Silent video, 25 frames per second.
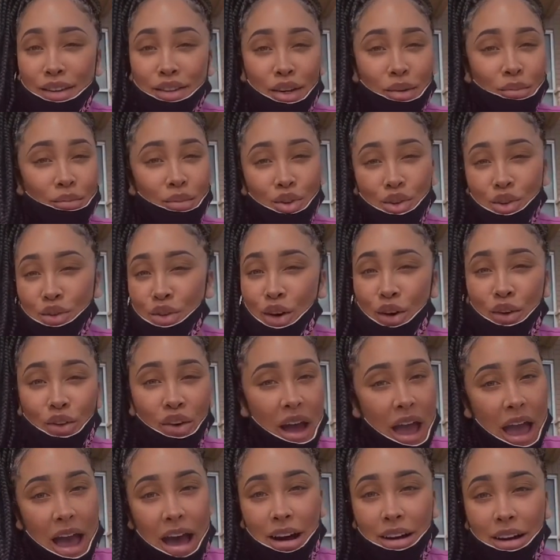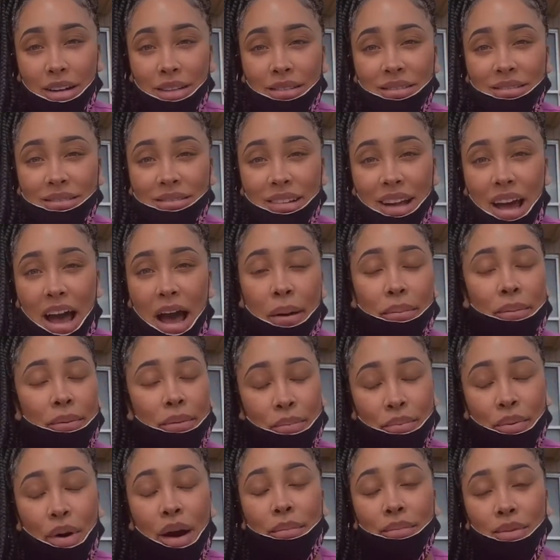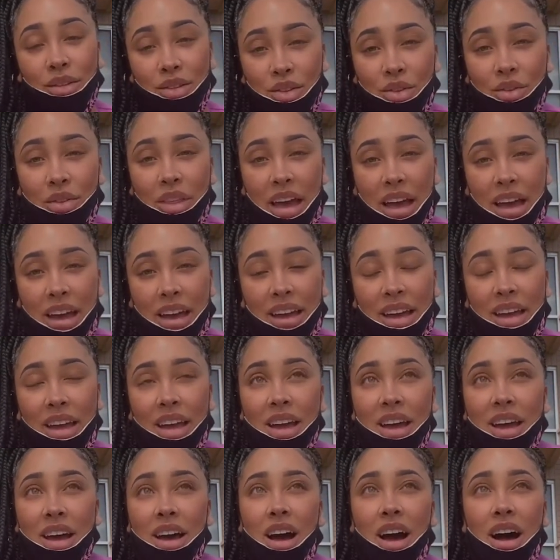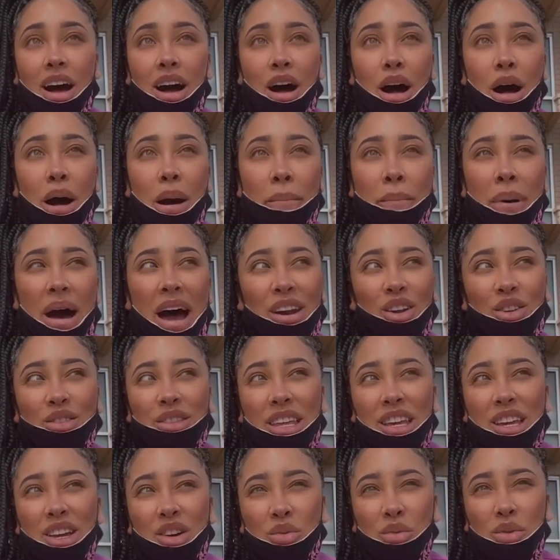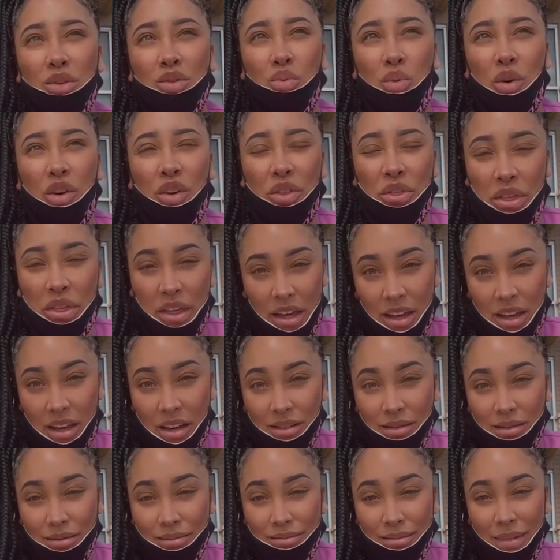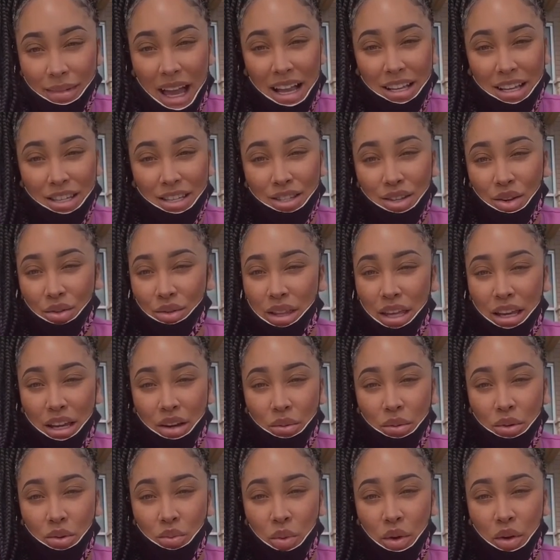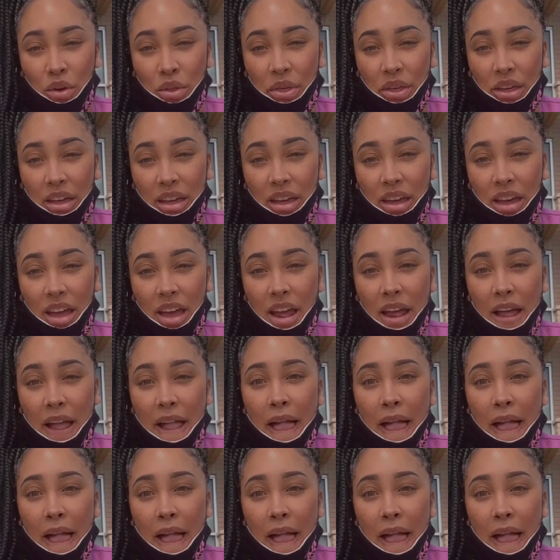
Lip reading: move around. I can promise you that. I don't think it was worth it. I just don't think it was worth it.